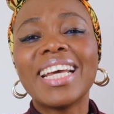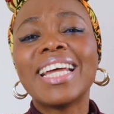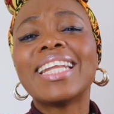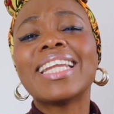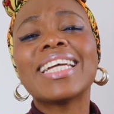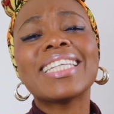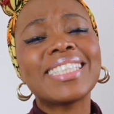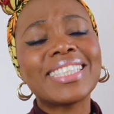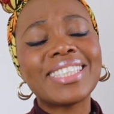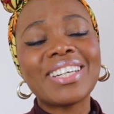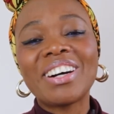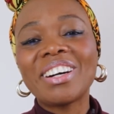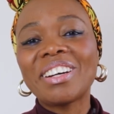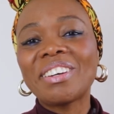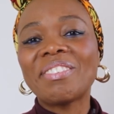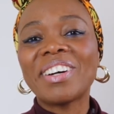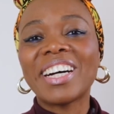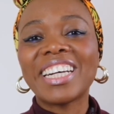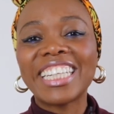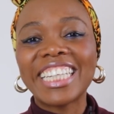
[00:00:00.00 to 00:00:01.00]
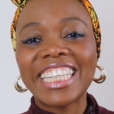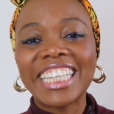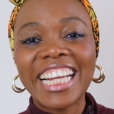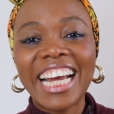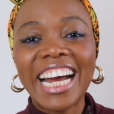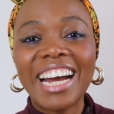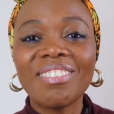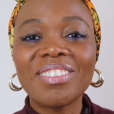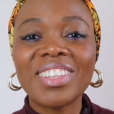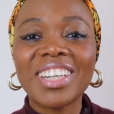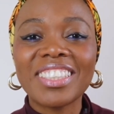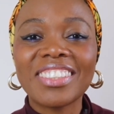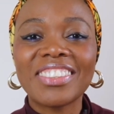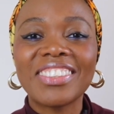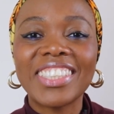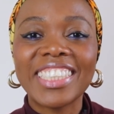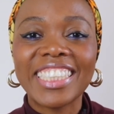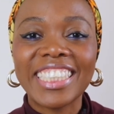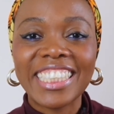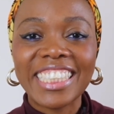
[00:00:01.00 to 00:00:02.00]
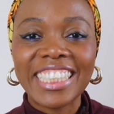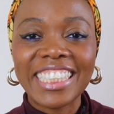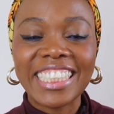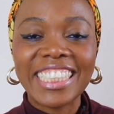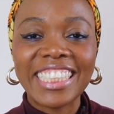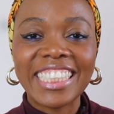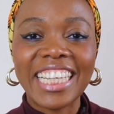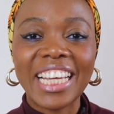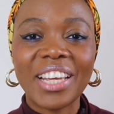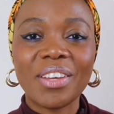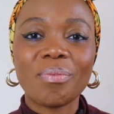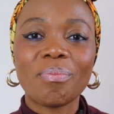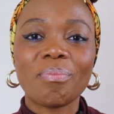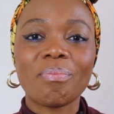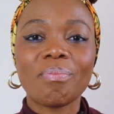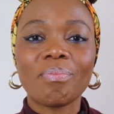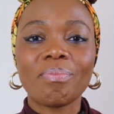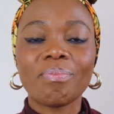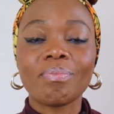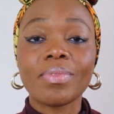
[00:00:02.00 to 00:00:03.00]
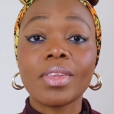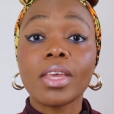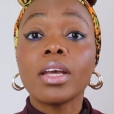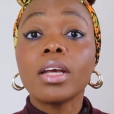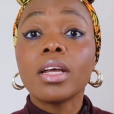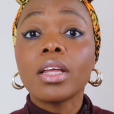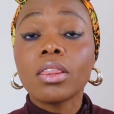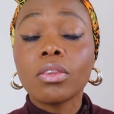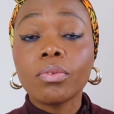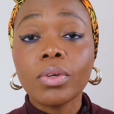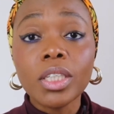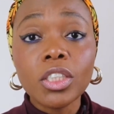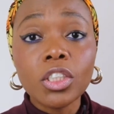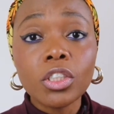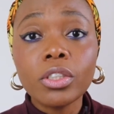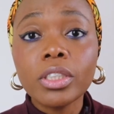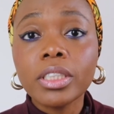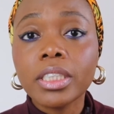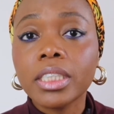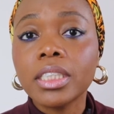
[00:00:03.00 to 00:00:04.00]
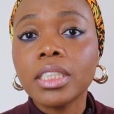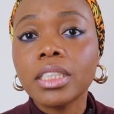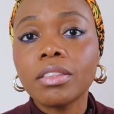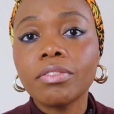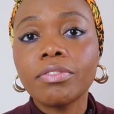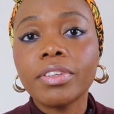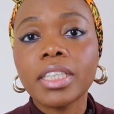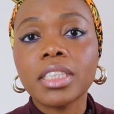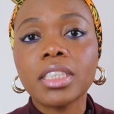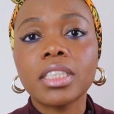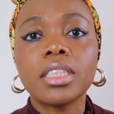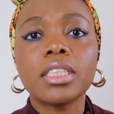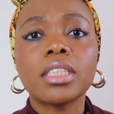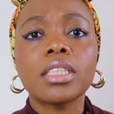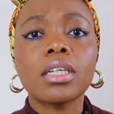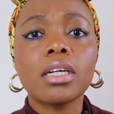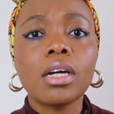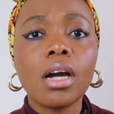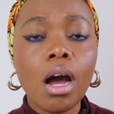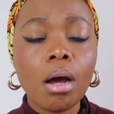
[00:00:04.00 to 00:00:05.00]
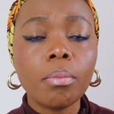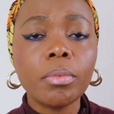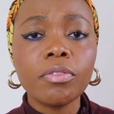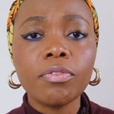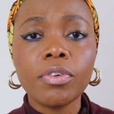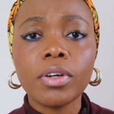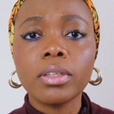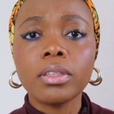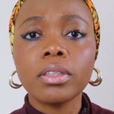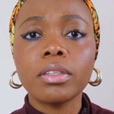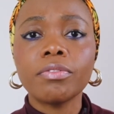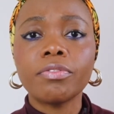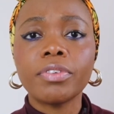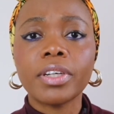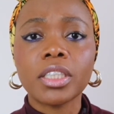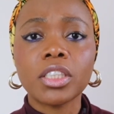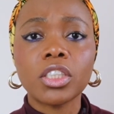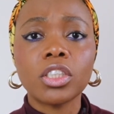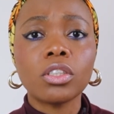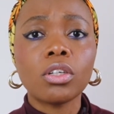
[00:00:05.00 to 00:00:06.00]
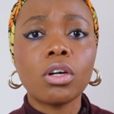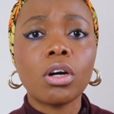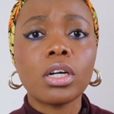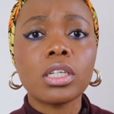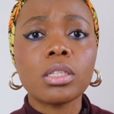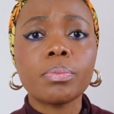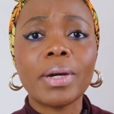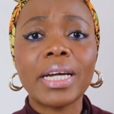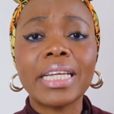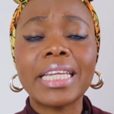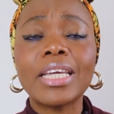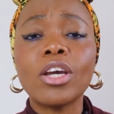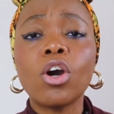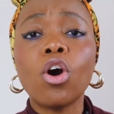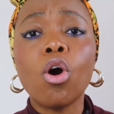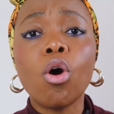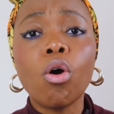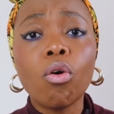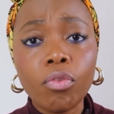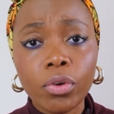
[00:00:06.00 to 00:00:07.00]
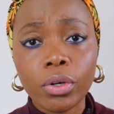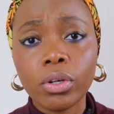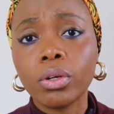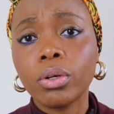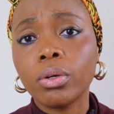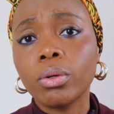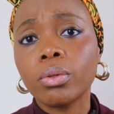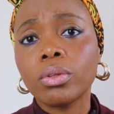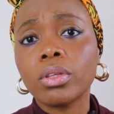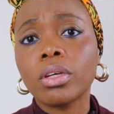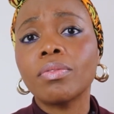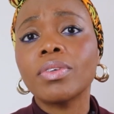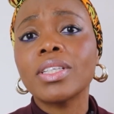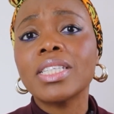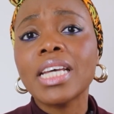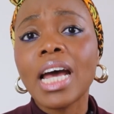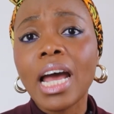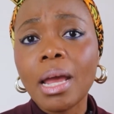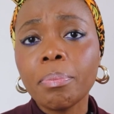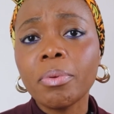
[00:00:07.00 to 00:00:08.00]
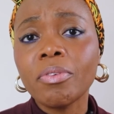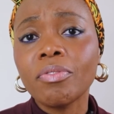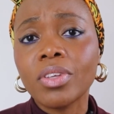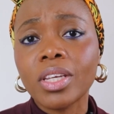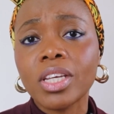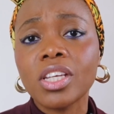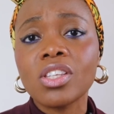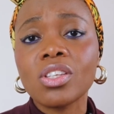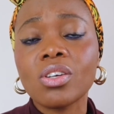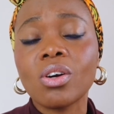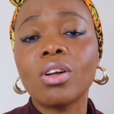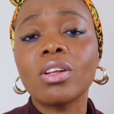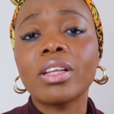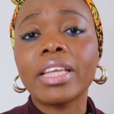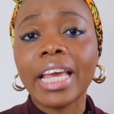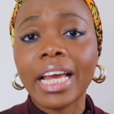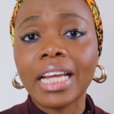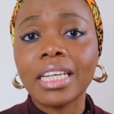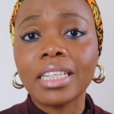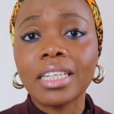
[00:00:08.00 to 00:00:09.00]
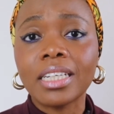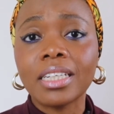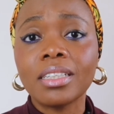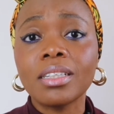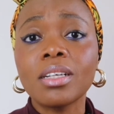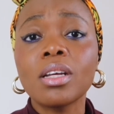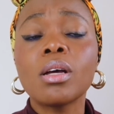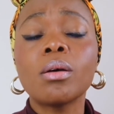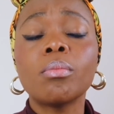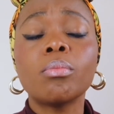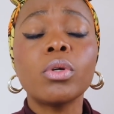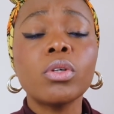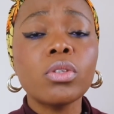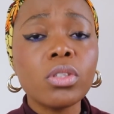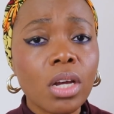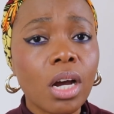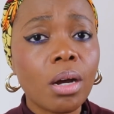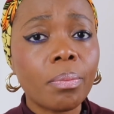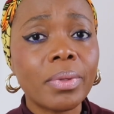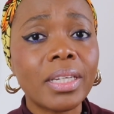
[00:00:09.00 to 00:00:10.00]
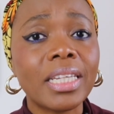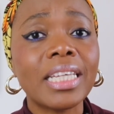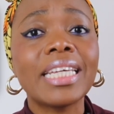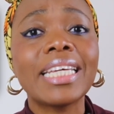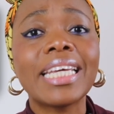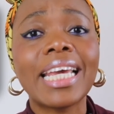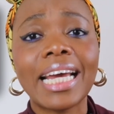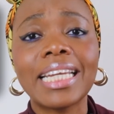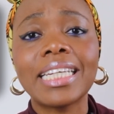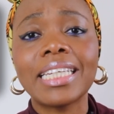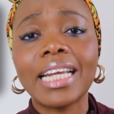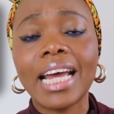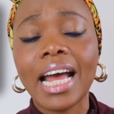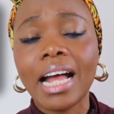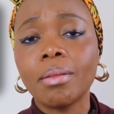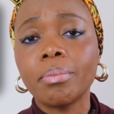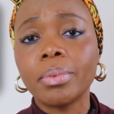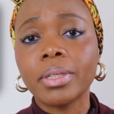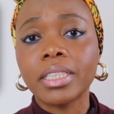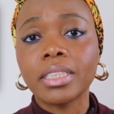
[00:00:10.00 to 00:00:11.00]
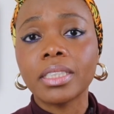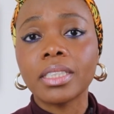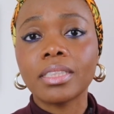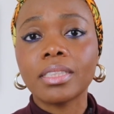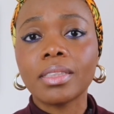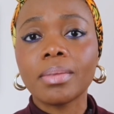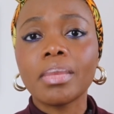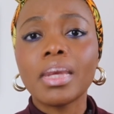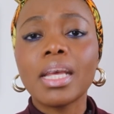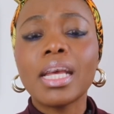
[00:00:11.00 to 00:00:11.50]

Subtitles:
Let's talk about it. I'm Dr. Aziza Sisse. Thrush or yeast infection is a common fungal infection caused by the overgrowth of a type of yeast called Candida, most commonly Candida albicans.